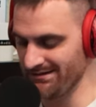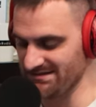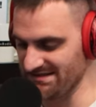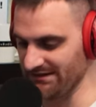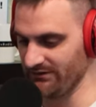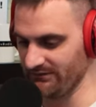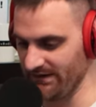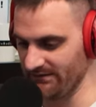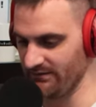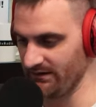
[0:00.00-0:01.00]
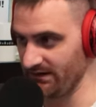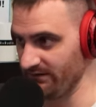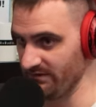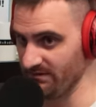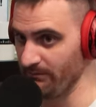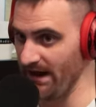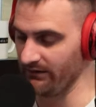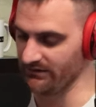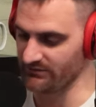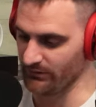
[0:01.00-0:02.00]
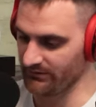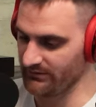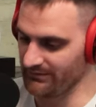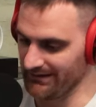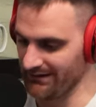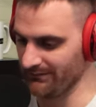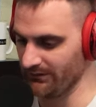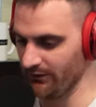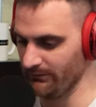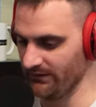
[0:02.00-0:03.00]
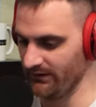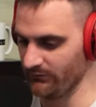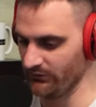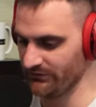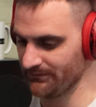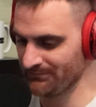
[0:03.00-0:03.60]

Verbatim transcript: signaling factor that kind of is in balance with the hemoglobin levels.